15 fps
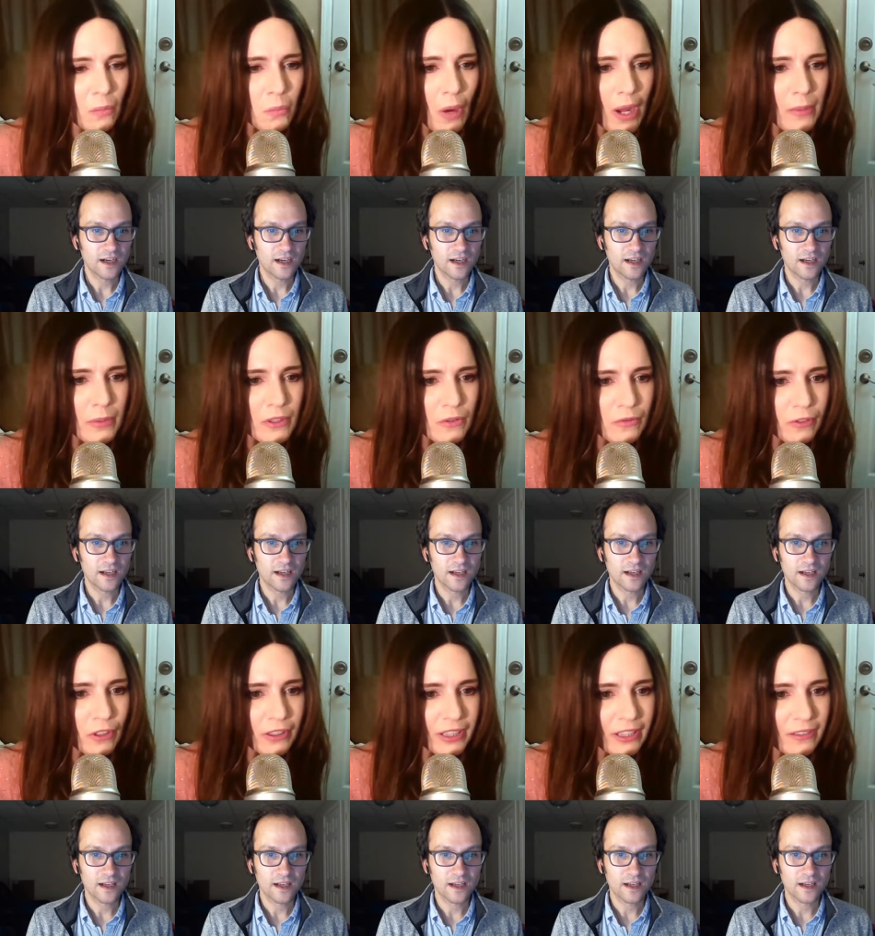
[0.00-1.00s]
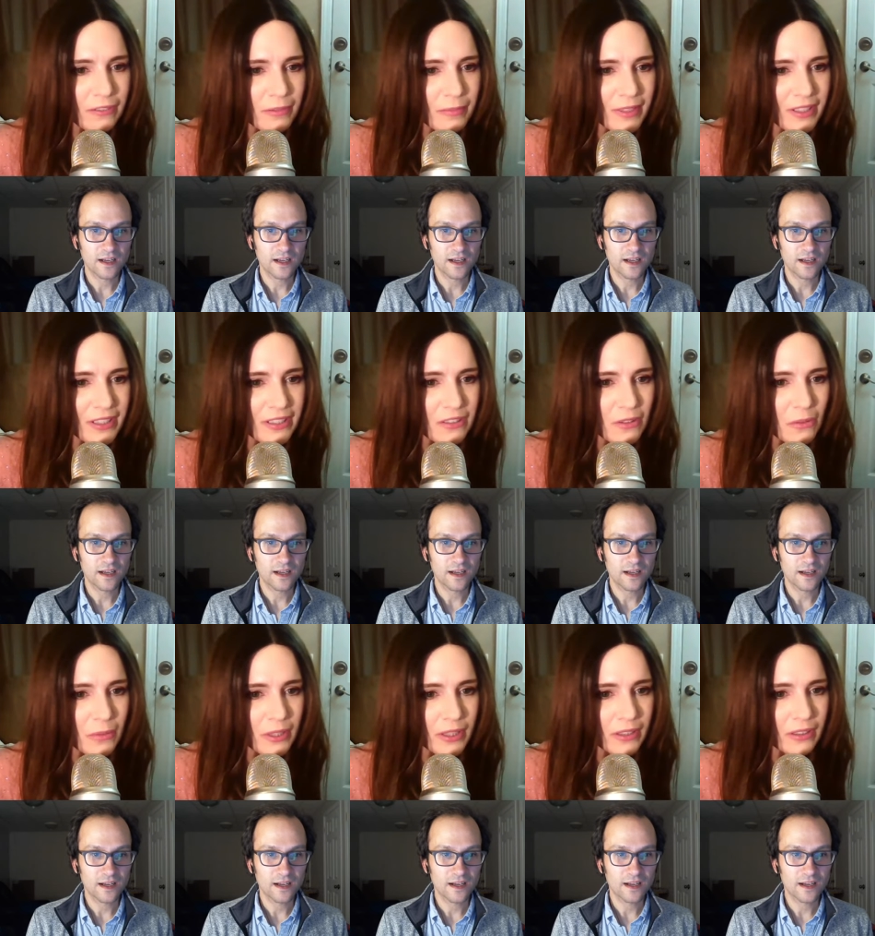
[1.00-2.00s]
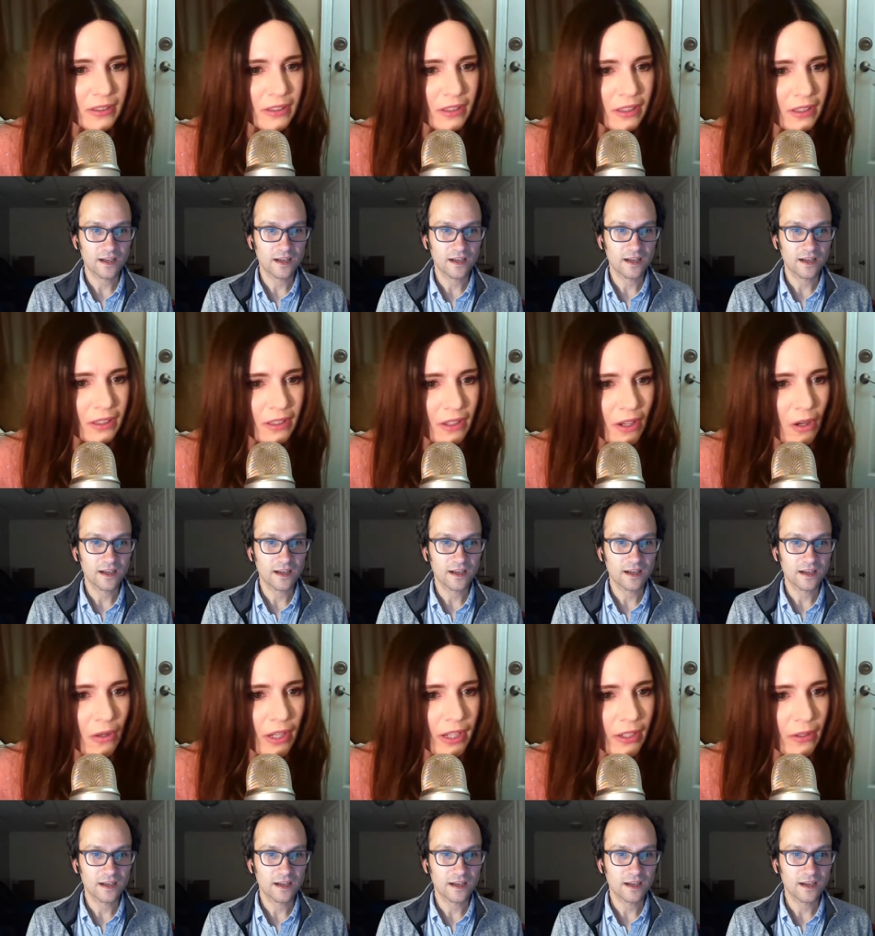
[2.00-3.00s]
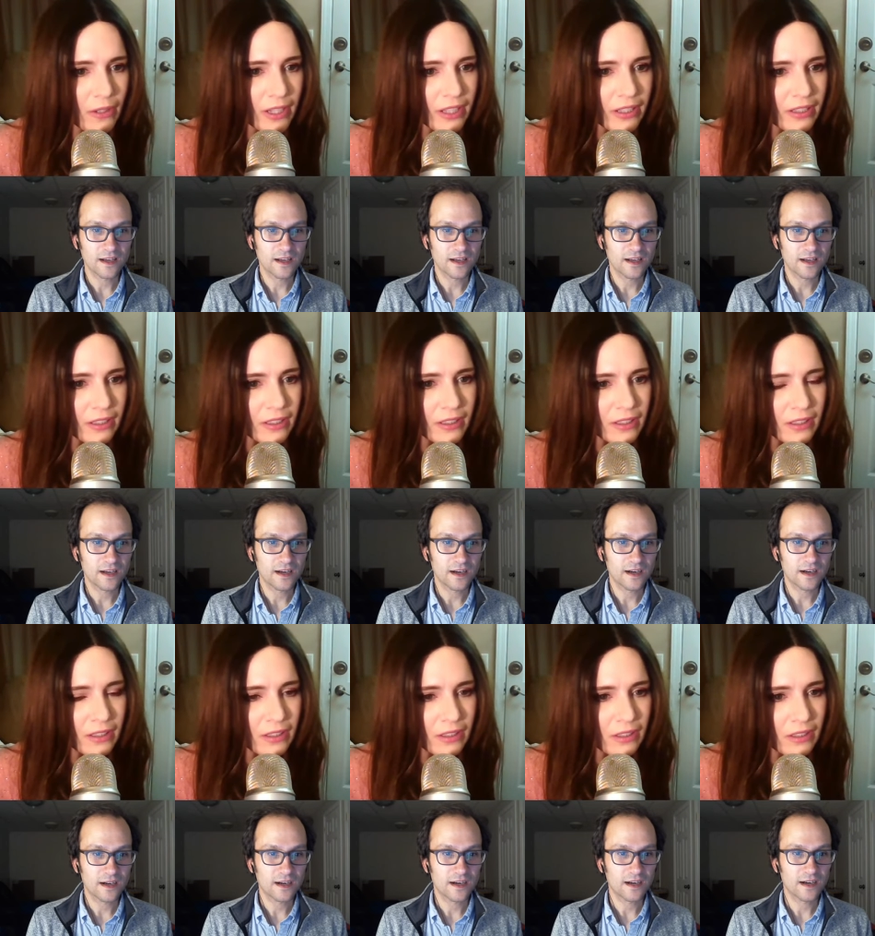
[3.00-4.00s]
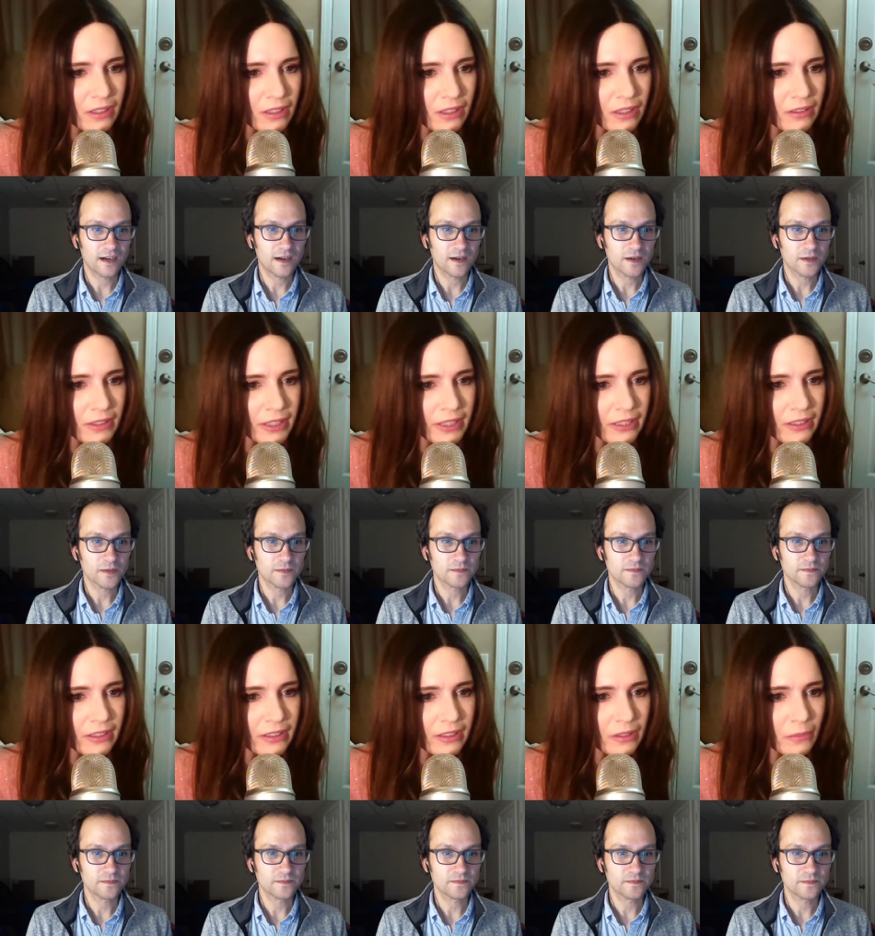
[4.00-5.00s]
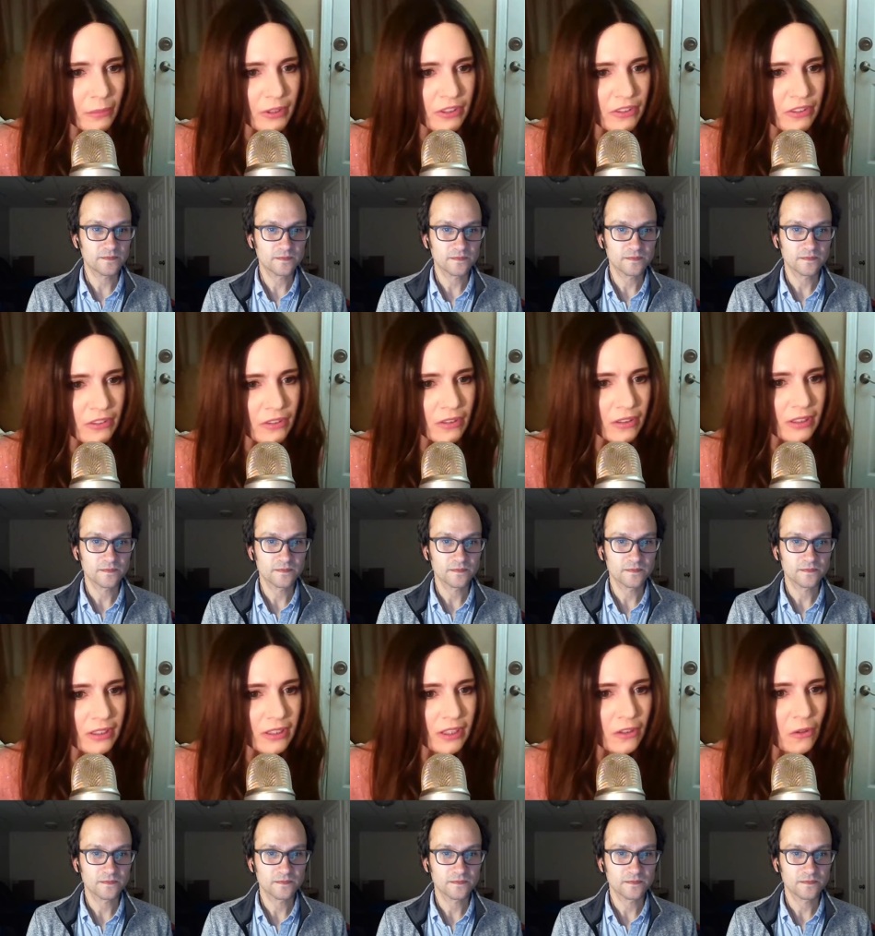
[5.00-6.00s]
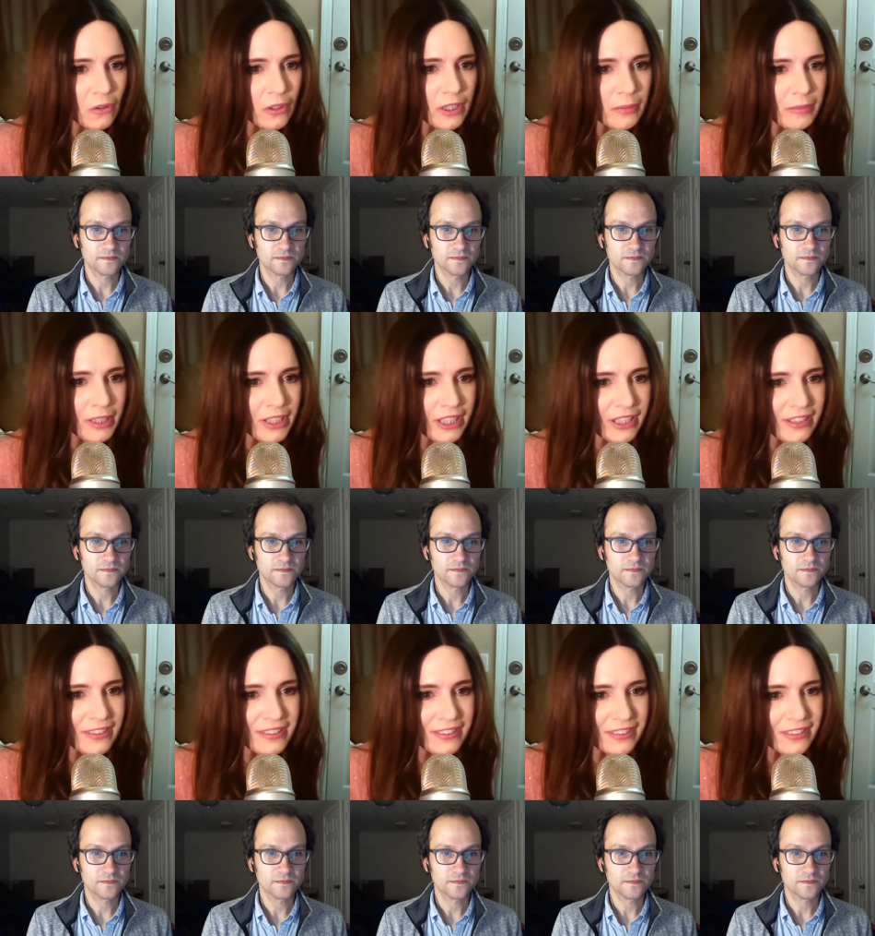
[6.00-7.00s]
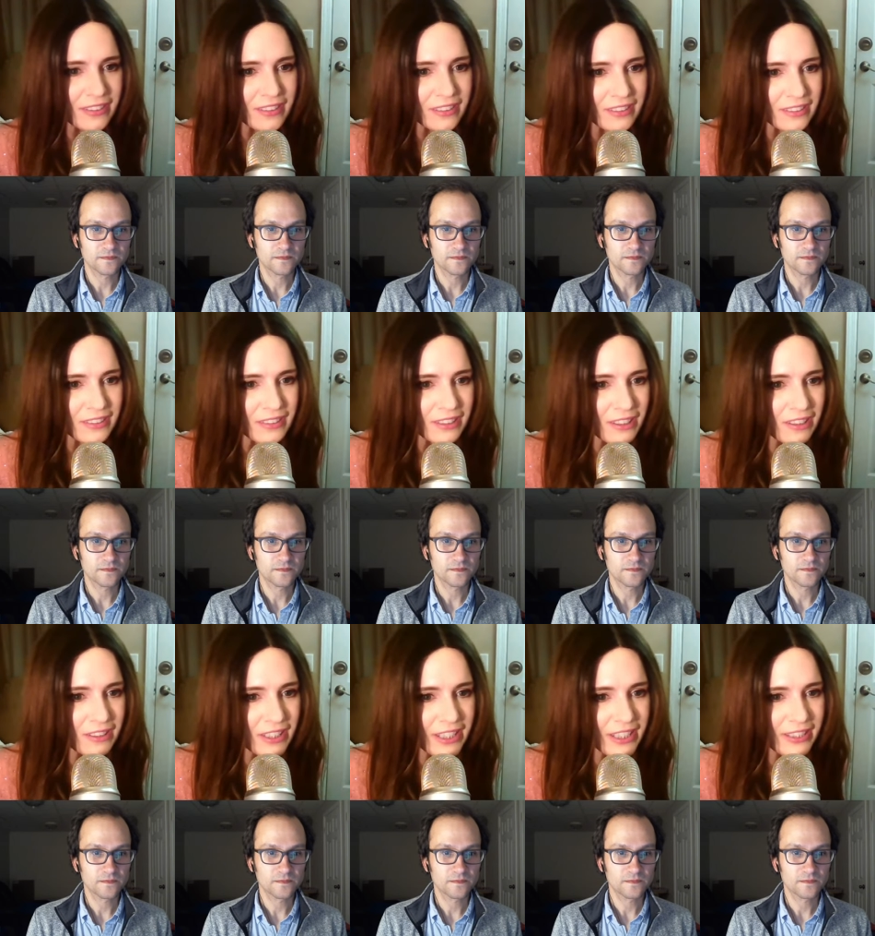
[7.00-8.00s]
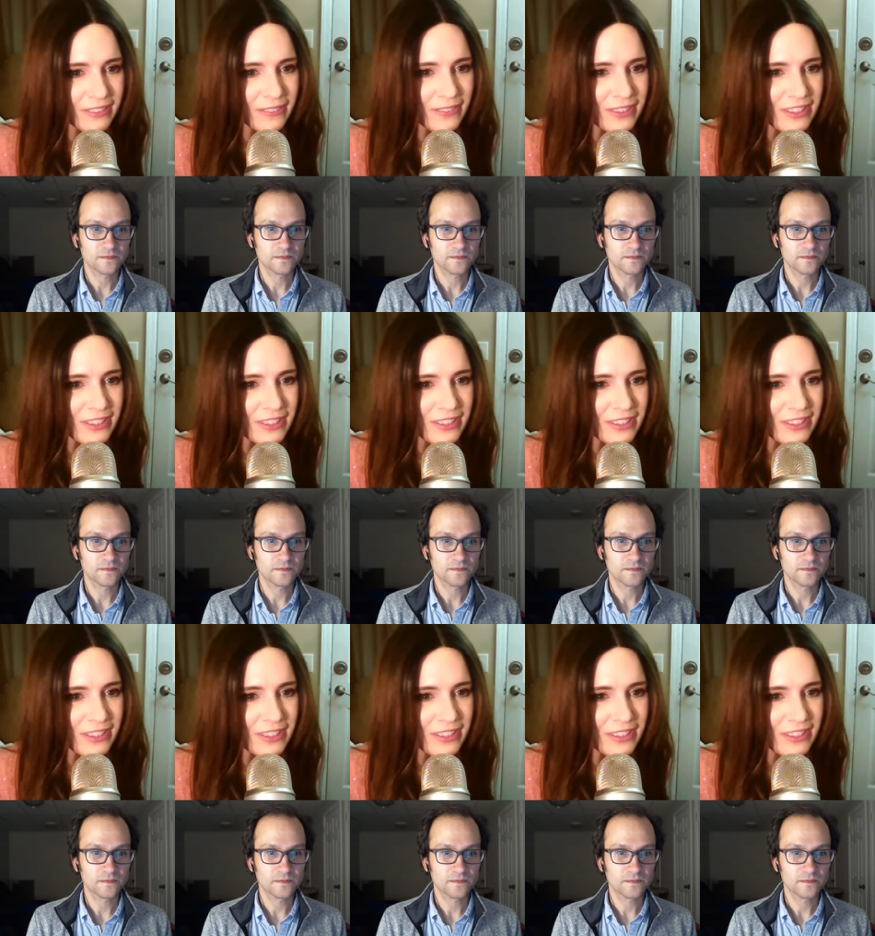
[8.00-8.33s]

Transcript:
Speaker 1: Yeah, why would you fall down from there? That's so weird. Okay, okay. All right, and we just ignore him, I guess. All right,